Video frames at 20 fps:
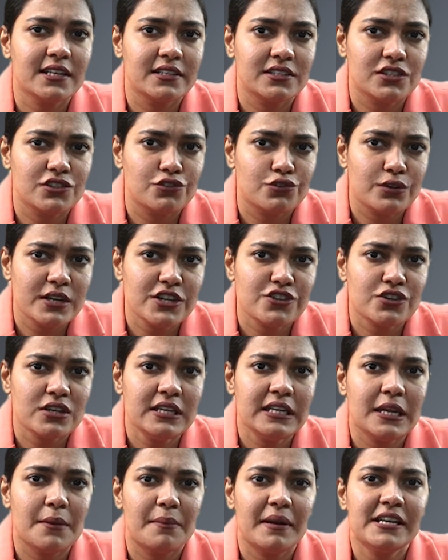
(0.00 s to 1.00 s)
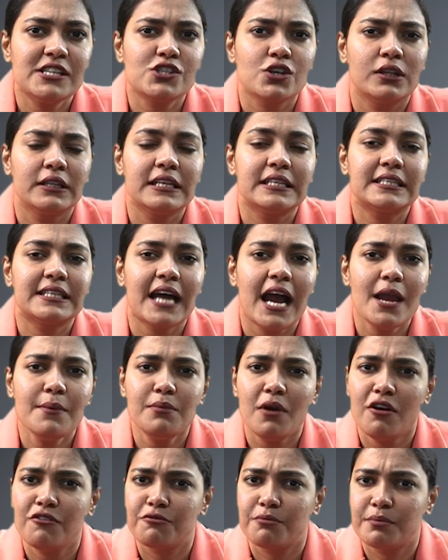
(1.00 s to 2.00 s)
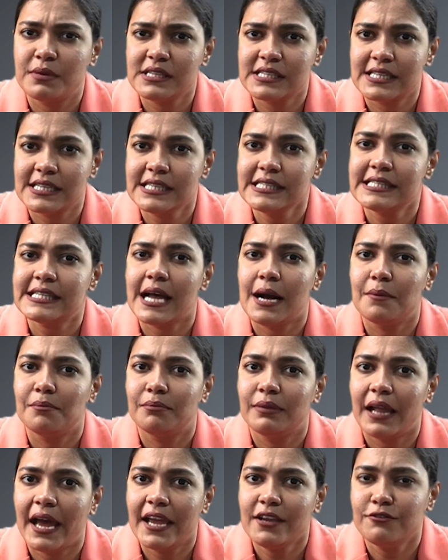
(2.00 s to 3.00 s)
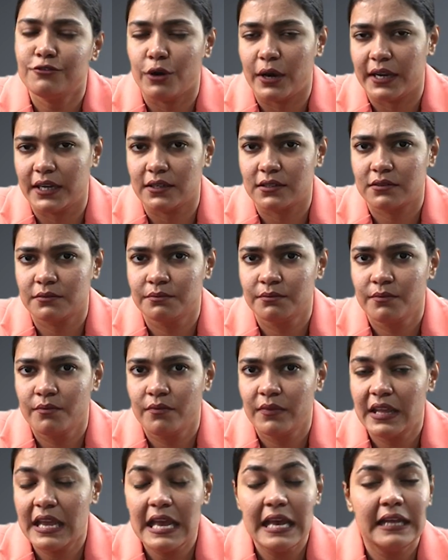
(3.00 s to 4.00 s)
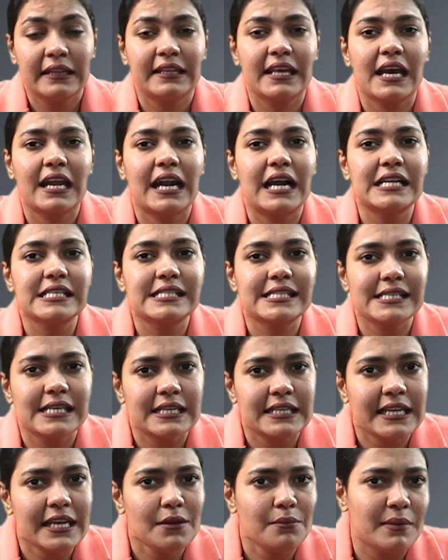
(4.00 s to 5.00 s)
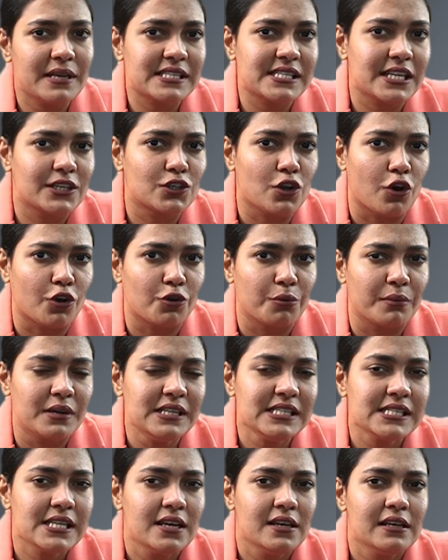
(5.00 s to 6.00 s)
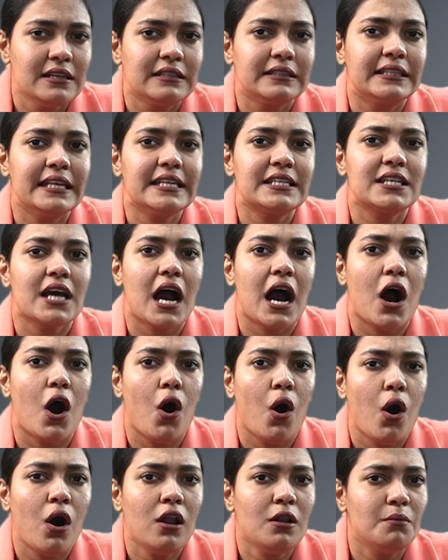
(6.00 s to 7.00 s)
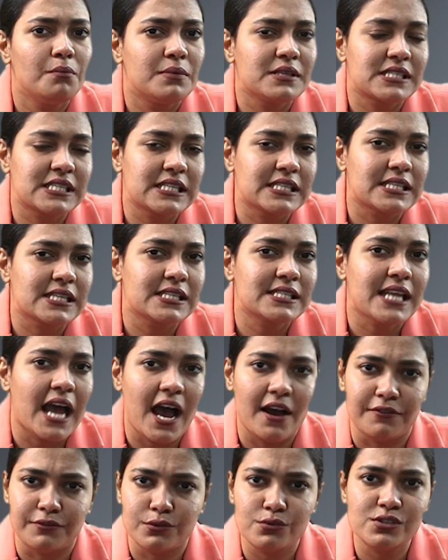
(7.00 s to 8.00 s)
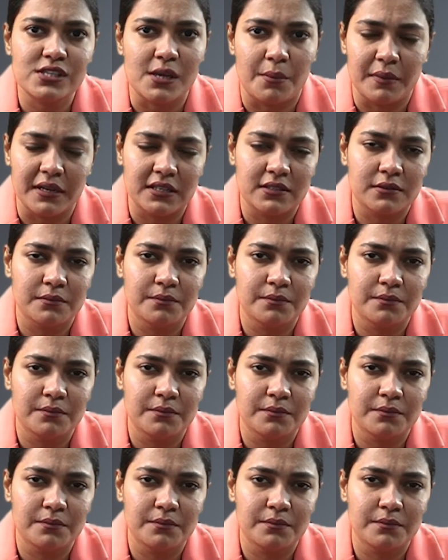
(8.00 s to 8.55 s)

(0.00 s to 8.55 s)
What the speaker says: registration depends on the type of business applying for it, there are certain basic documents that all businesses have to submit.